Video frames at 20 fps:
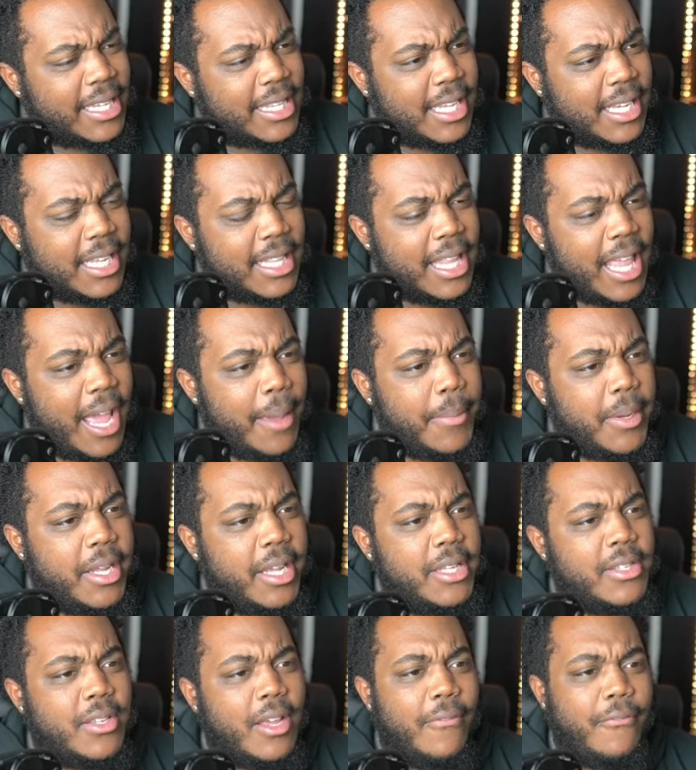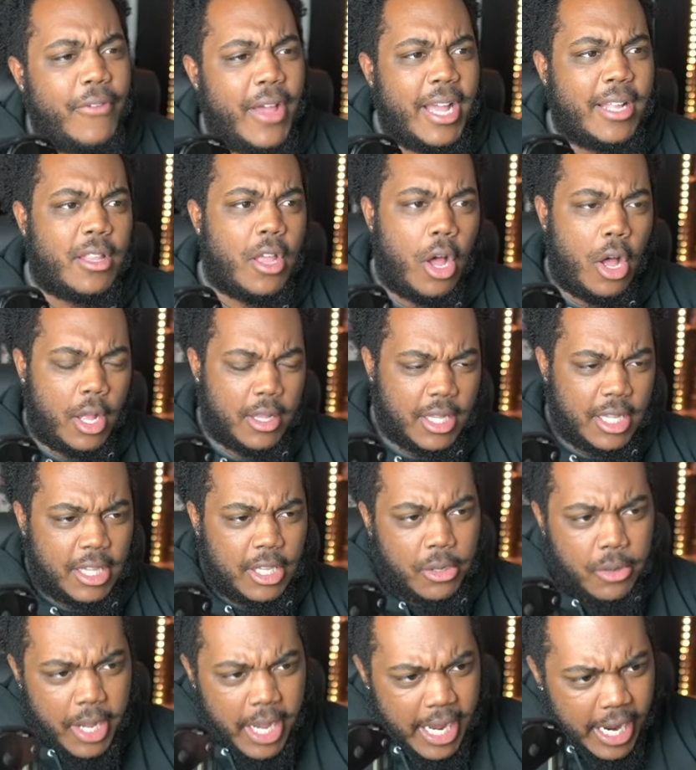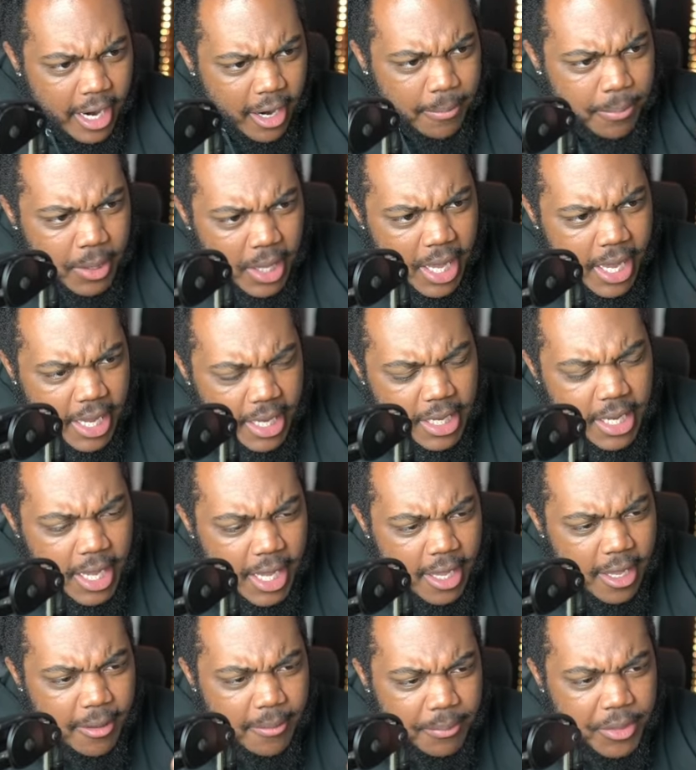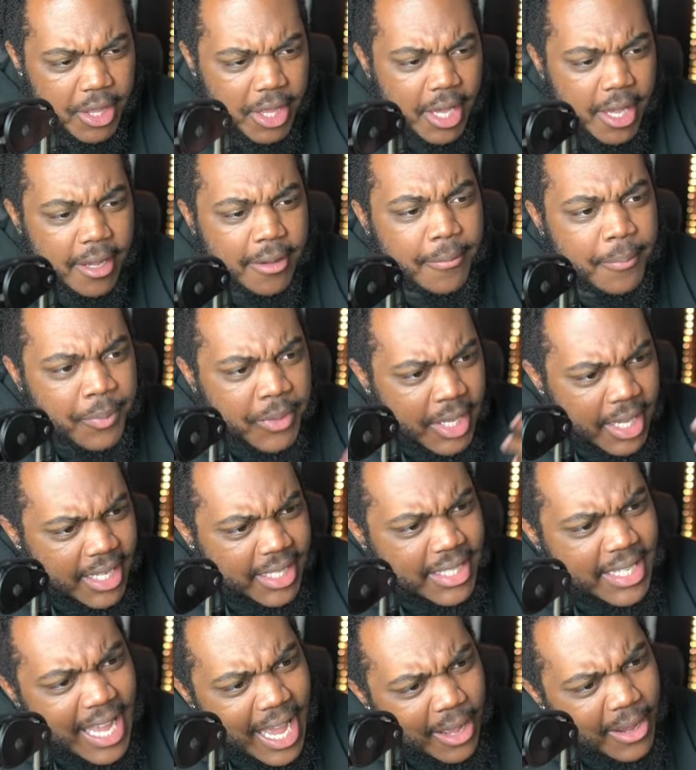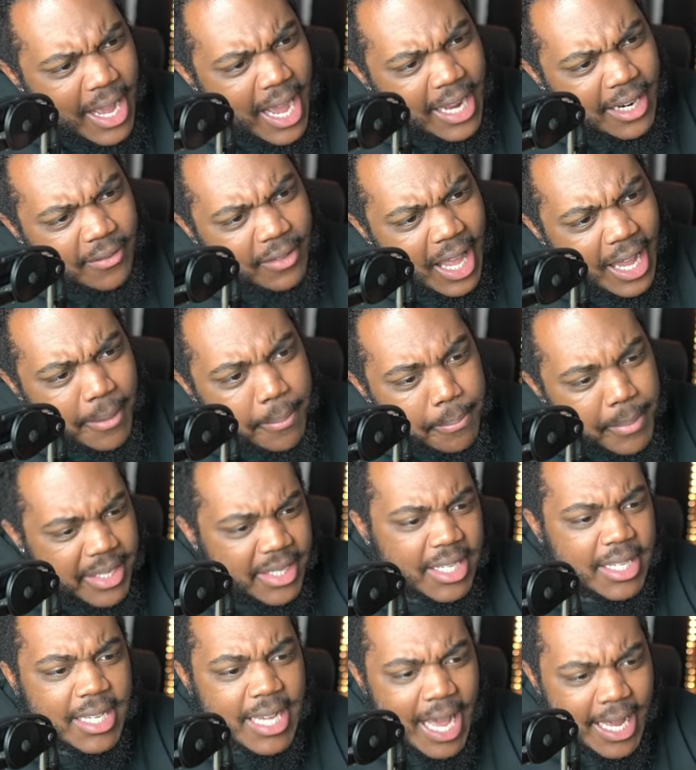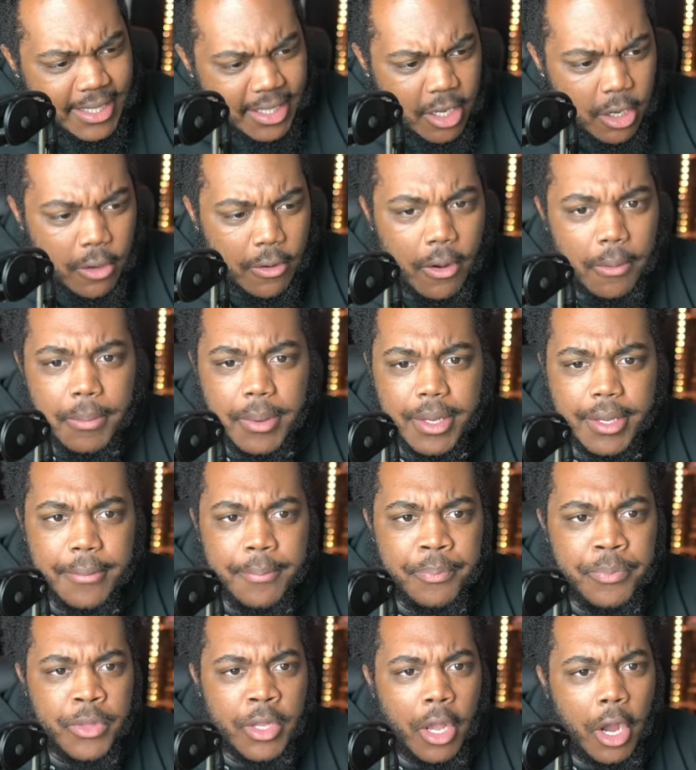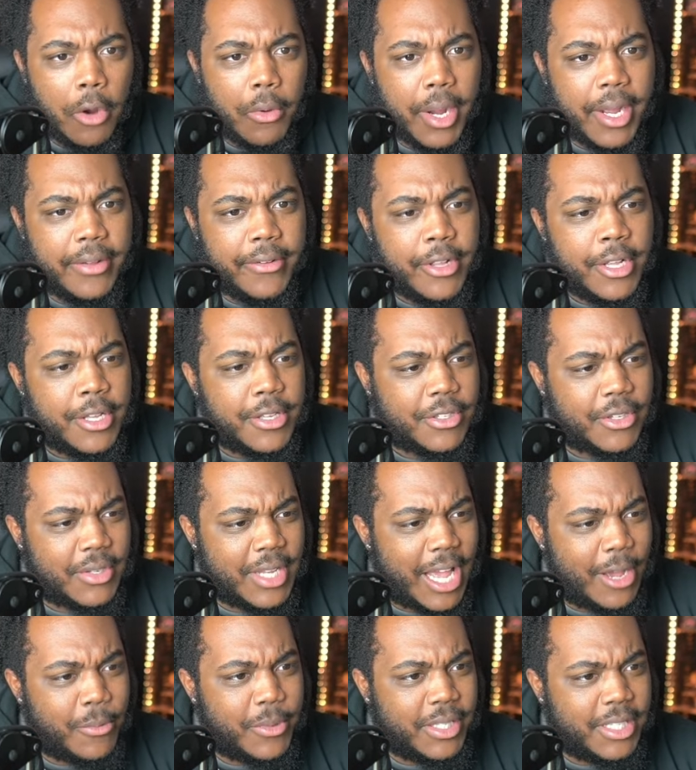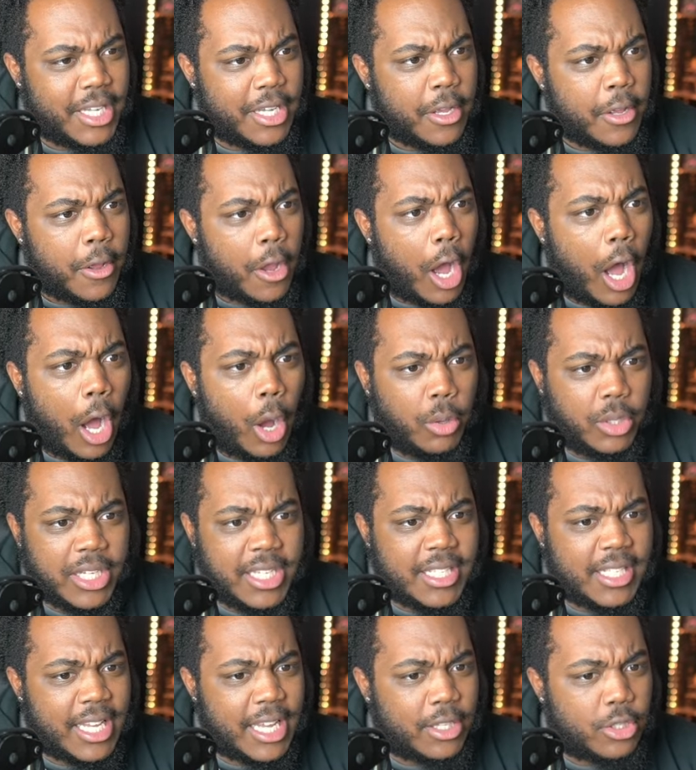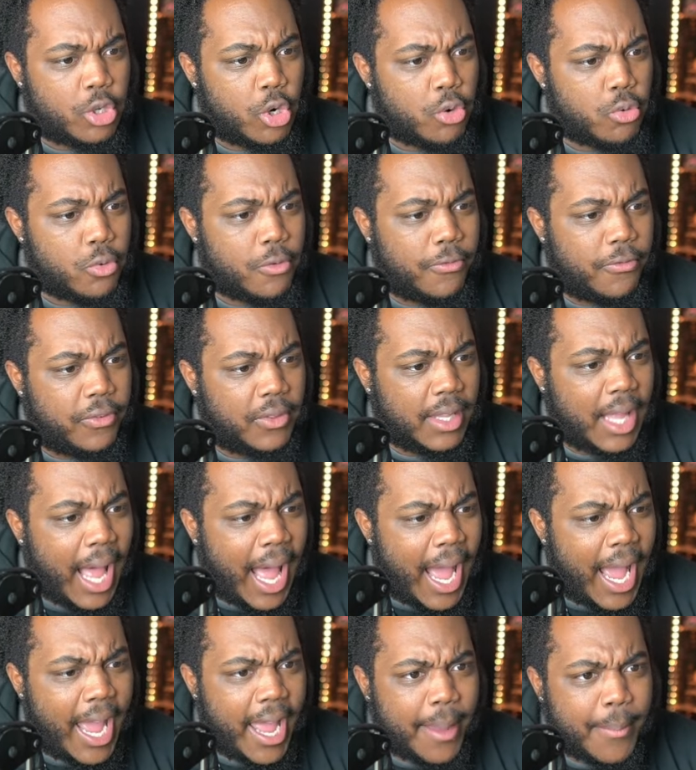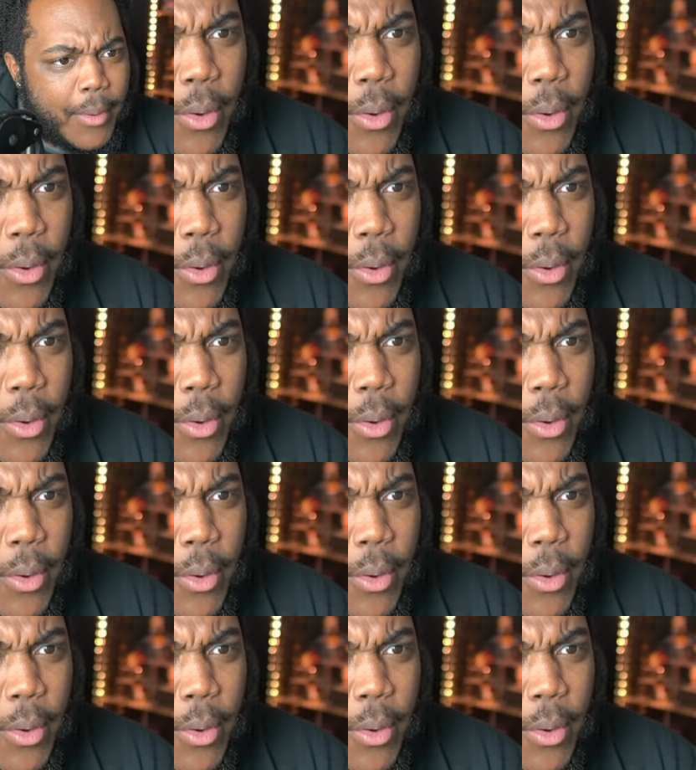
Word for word: the calamity's effect on the little airplane um thing is now kind of like missing Yasuho a bit. All right, so now we see, oh, this Satoru flying, but